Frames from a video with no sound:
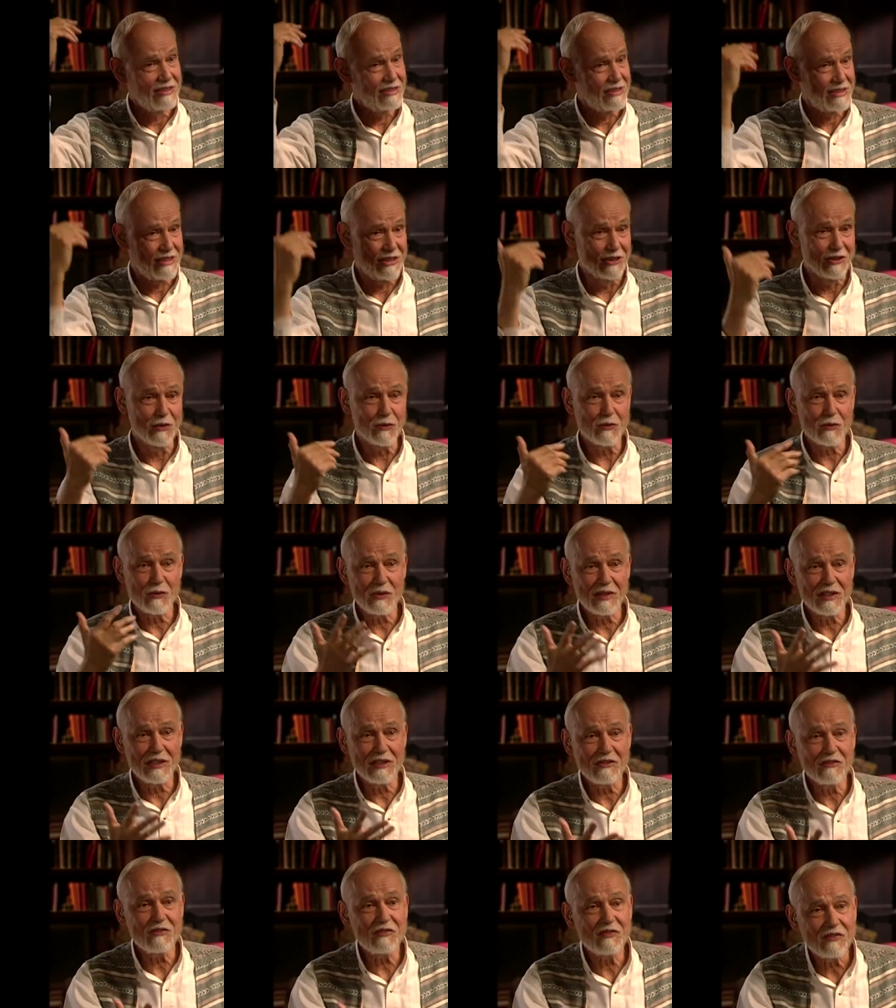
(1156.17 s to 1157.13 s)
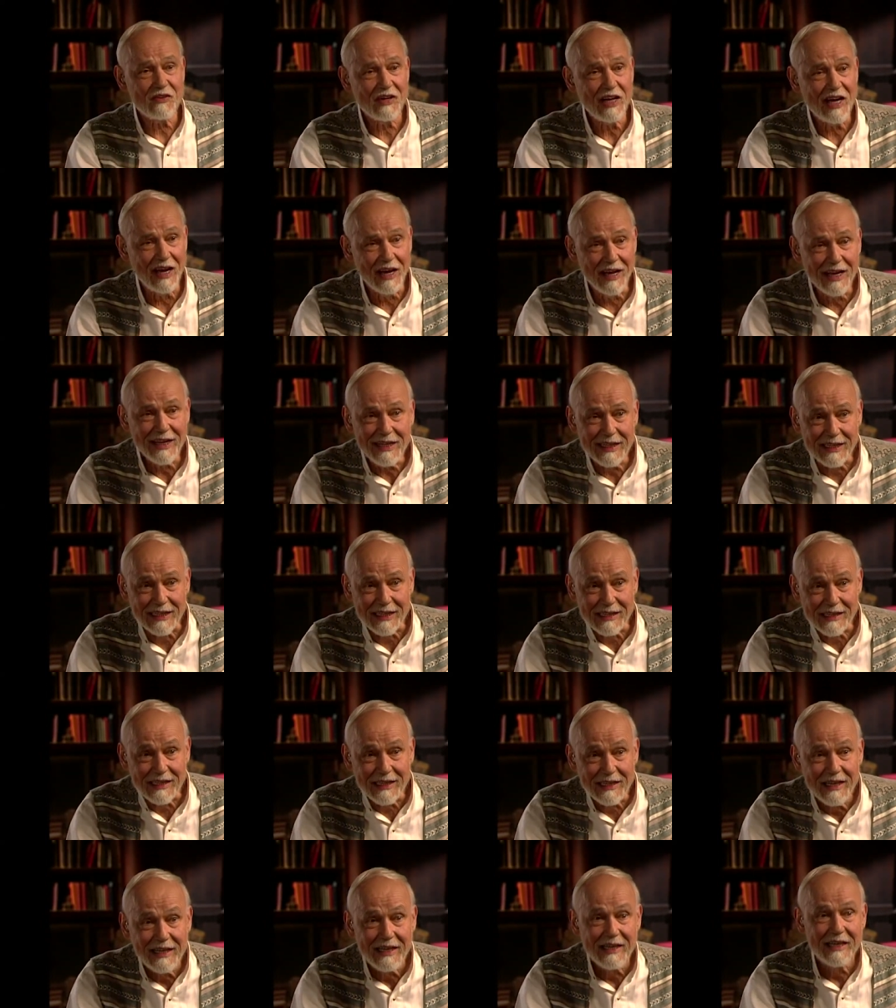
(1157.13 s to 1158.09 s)
children of
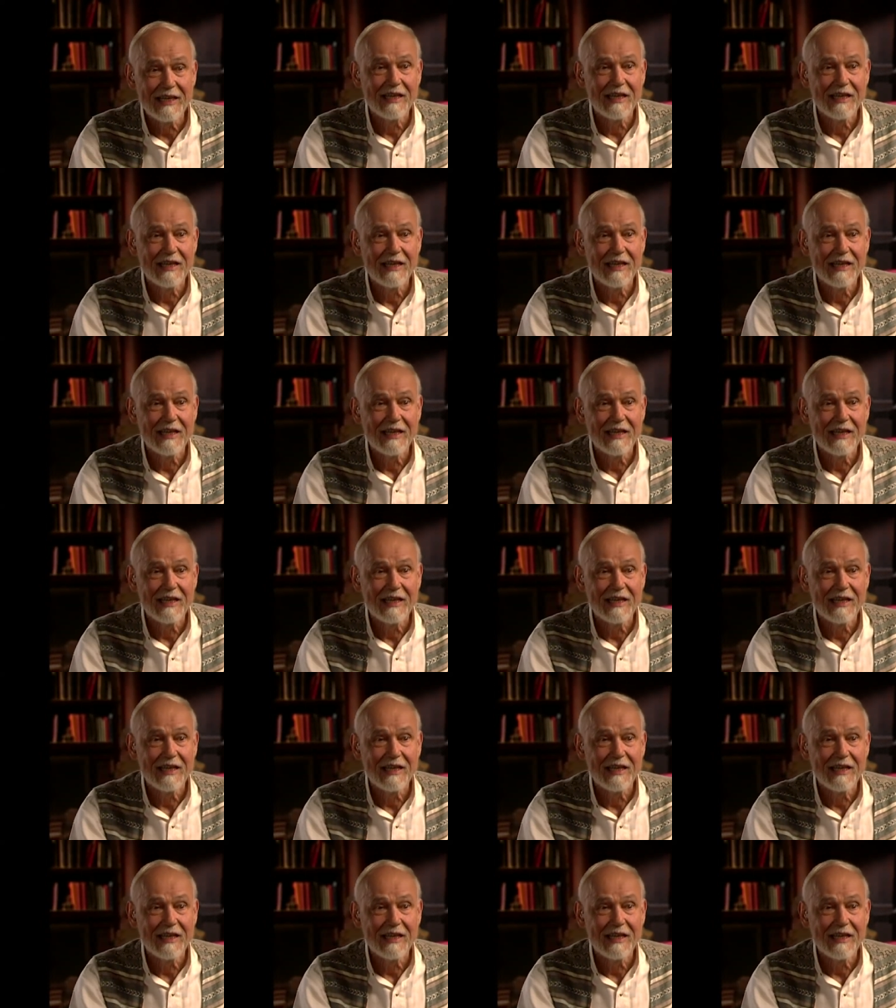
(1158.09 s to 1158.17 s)
Han.